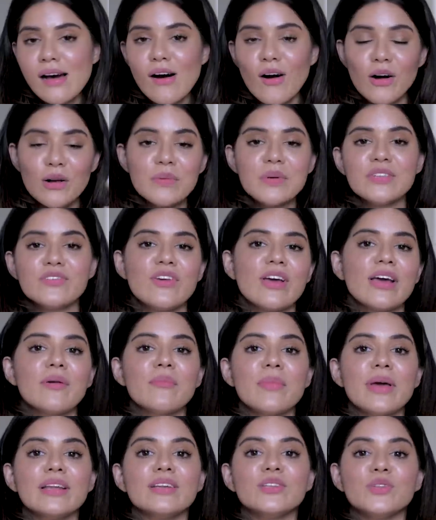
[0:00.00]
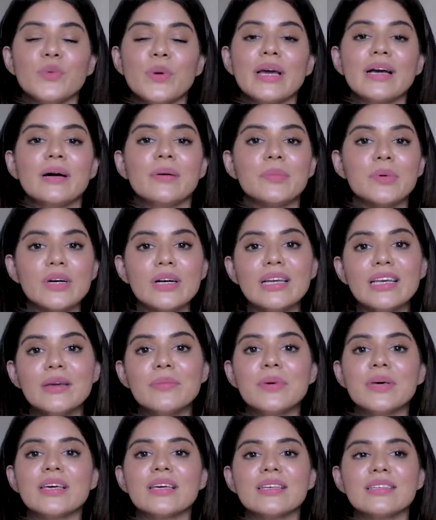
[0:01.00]
always recommend to wake up early,
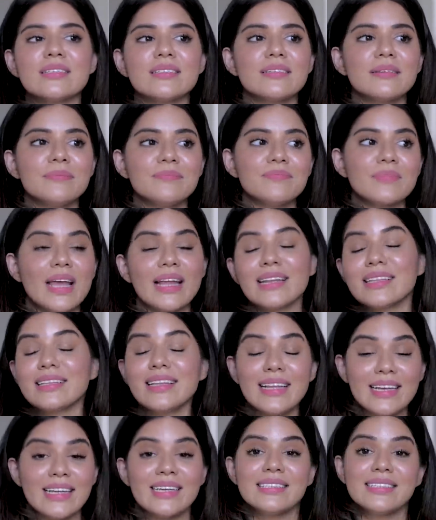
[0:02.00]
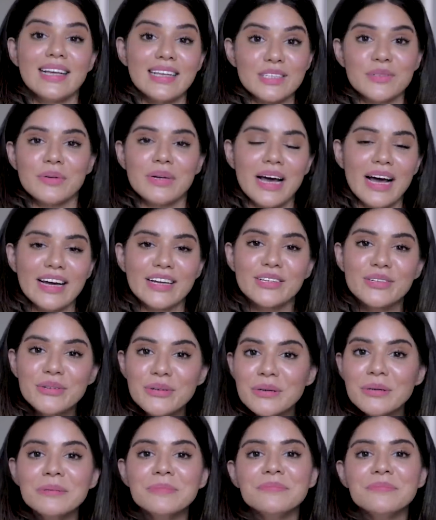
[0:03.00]
because at least that's what I do.